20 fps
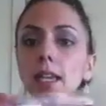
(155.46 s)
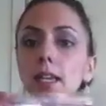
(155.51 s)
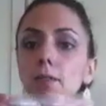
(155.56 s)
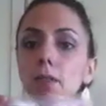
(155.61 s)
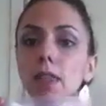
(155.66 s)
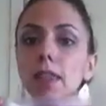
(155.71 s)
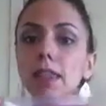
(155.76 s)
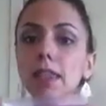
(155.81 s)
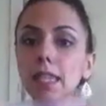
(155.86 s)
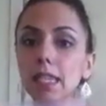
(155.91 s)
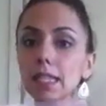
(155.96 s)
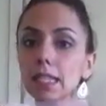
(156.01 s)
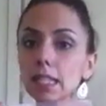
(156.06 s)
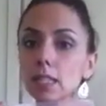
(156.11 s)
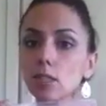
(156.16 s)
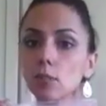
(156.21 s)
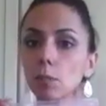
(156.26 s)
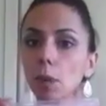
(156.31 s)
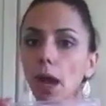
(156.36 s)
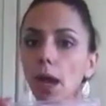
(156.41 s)
Even this
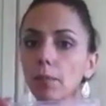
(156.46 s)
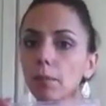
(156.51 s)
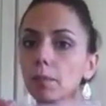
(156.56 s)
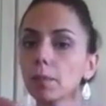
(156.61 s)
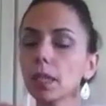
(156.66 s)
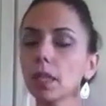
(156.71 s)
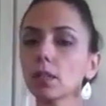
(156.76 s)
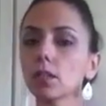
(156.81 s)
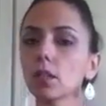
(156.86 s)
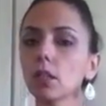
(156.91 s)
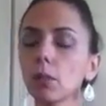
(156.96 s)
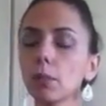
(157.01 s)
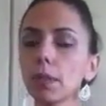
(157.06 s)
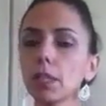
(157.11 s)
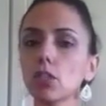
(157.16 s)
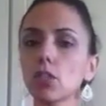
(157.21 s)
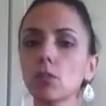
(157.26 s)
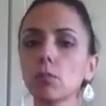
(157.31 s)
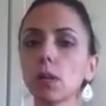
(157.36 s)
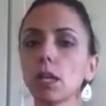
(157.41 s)
is probably a little
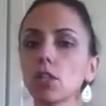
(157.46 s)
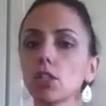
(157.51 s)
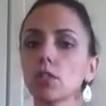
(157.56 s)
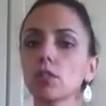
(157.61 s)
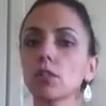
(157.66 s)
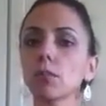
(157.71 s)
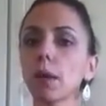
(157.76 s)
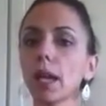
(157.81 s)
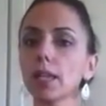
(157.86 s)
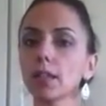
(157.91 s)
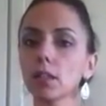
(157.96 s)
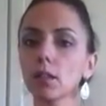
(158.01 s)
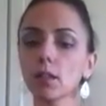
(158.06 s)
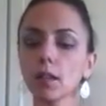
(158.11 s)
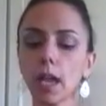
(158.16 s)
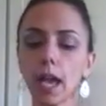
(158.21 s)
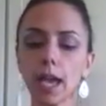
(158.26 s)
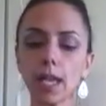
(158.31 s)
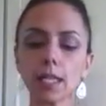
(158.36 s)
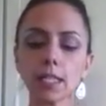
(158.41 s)
bit too much for my little
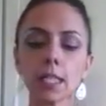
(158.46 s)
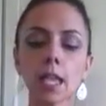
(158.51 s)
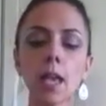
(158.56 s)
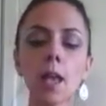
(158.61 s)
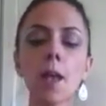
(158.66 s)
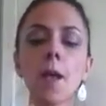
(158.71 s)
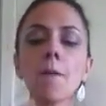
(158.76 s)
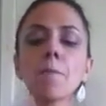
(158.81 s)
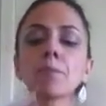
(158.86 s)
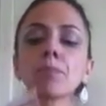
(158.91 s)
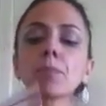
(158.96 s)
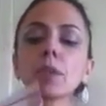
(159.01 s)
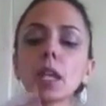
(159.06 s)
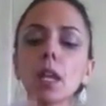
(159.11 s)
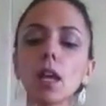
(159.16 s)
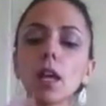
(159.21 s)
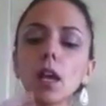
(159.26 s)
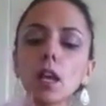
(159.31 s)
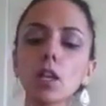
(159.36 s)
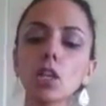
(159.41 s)
guys.
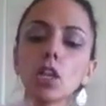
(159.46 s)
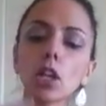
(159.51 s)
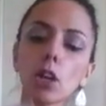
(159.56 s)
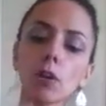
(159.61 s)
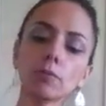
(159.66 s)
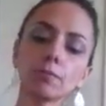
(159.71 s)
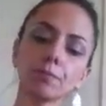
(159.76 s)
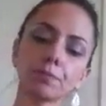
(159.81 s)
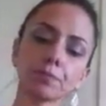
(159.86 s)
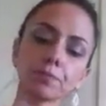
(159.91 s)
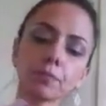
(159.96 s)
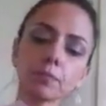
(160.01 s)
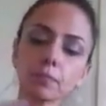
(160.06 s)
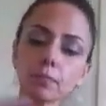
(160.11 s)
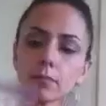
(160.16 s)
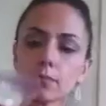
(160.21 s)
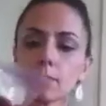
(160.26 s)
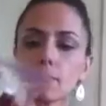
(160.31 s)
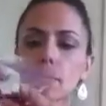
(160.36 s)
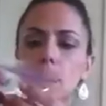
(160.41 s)
You know,
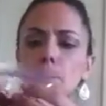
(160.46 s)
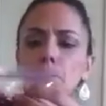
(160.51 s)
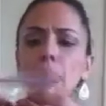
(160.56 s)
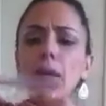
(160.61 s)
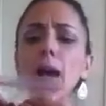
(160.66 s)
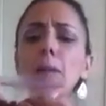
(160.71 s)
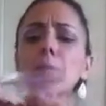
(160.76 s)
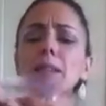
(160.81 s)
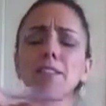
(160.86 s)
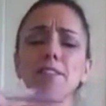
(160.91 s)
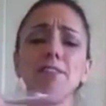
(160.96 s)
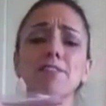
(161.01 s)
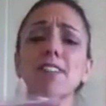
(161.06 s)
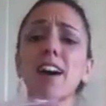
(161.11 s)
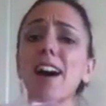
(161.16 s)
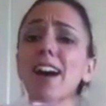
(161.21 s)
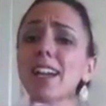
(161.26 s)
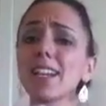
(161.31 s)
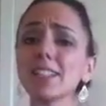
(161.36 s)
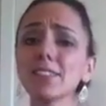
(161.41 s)
probably
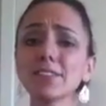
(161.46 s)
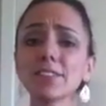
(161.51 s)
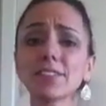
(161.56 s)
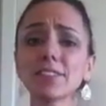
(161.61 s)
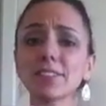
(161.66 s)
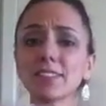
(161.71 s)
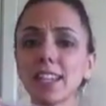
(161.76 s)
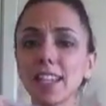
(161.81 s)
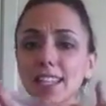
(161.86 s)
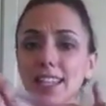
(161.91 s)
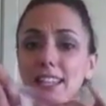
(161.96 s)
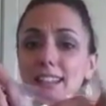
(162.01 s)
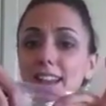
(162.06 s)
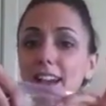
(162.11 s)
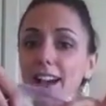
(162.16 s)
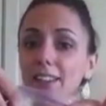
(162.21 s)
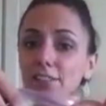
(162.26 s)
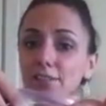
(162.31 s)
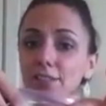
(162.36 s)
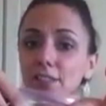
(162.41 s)
5 is
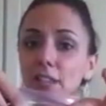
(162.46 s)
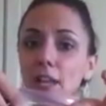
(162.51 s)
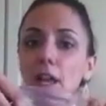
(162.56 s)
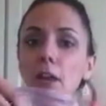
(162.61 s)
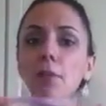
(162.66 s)
enough.